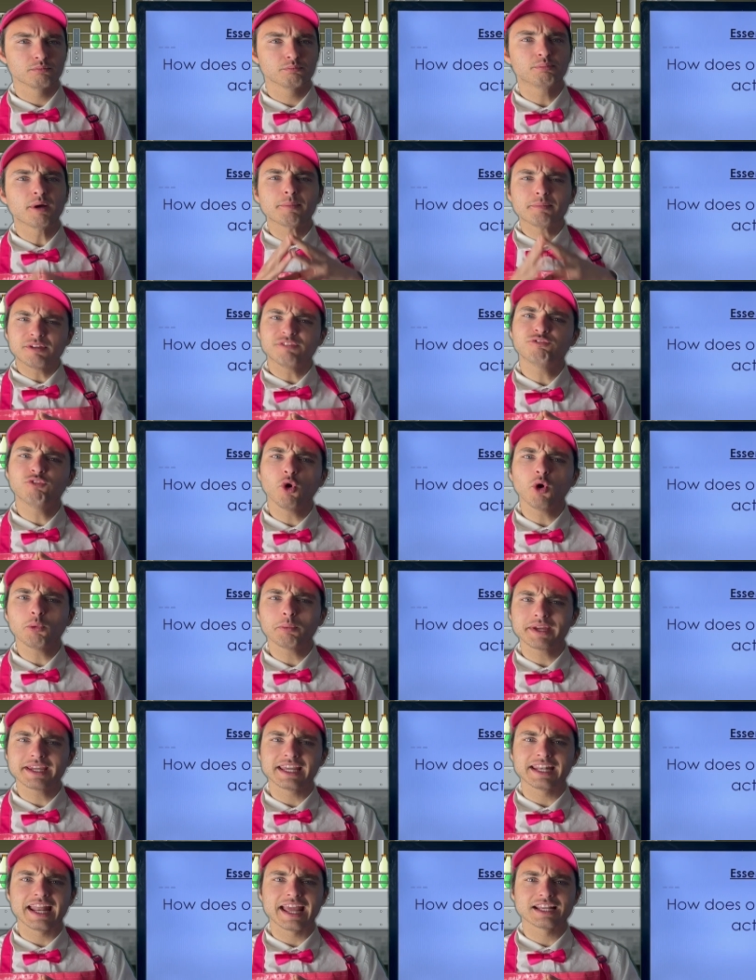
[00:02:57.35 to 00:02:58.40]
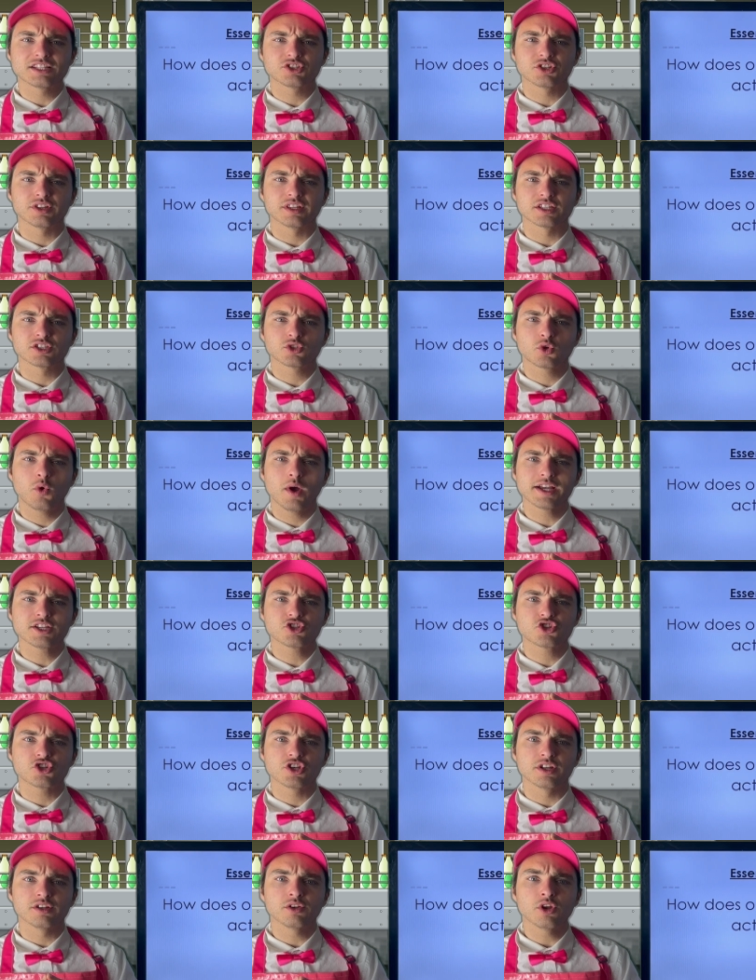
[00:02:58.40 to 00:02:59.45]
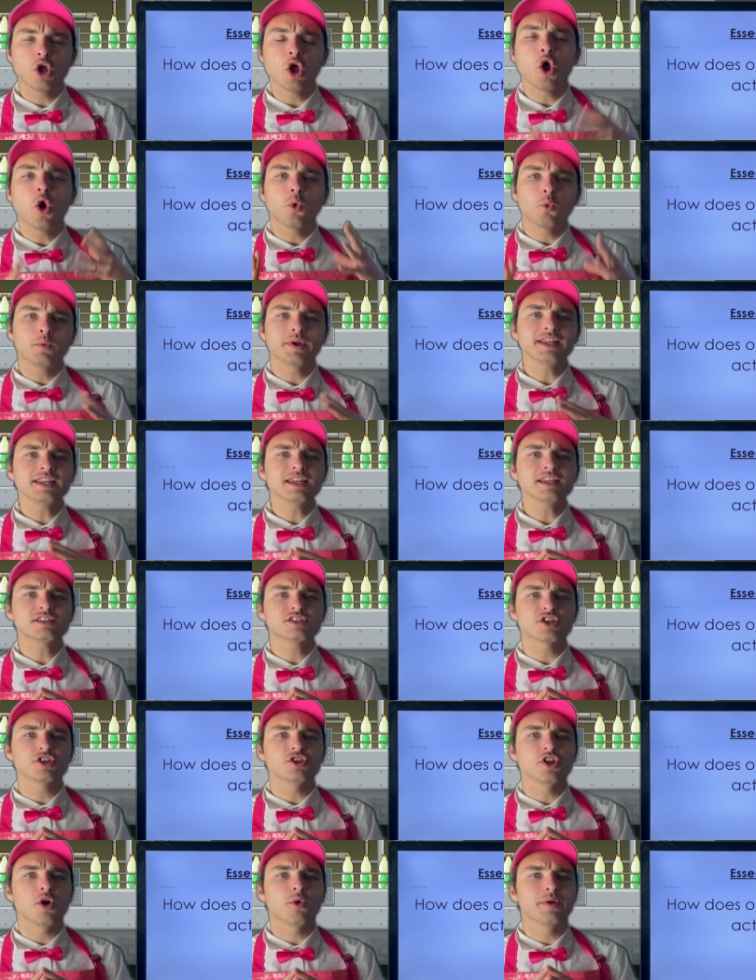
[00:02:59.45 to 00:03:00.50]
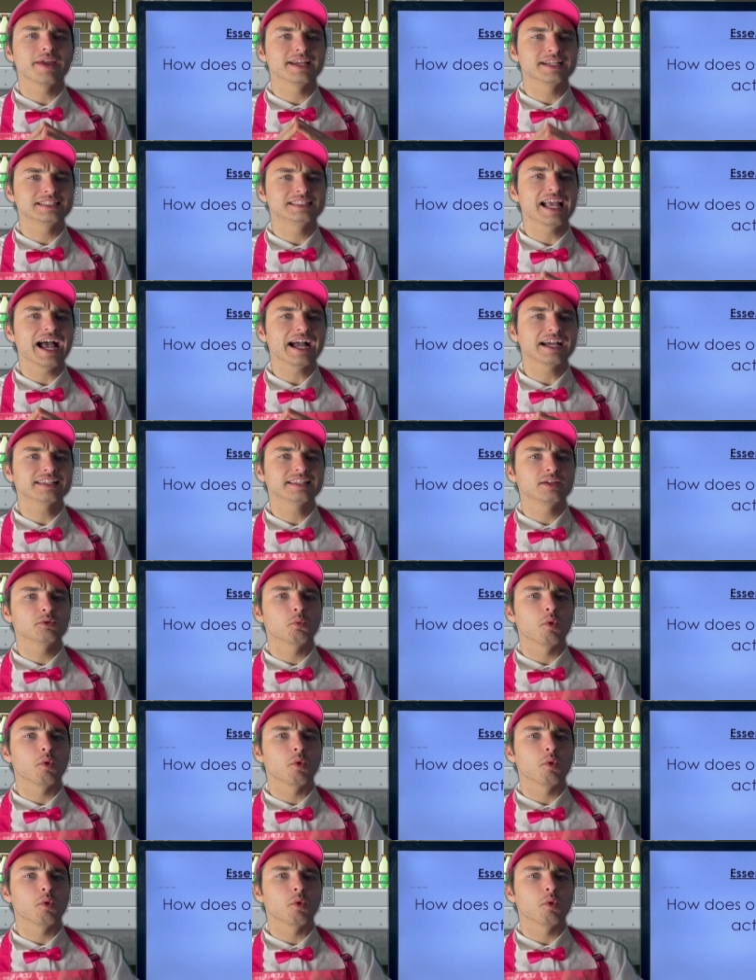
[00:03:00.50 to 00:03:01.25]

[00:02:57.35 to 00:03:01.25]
But before we can answer this question, we need to know exactly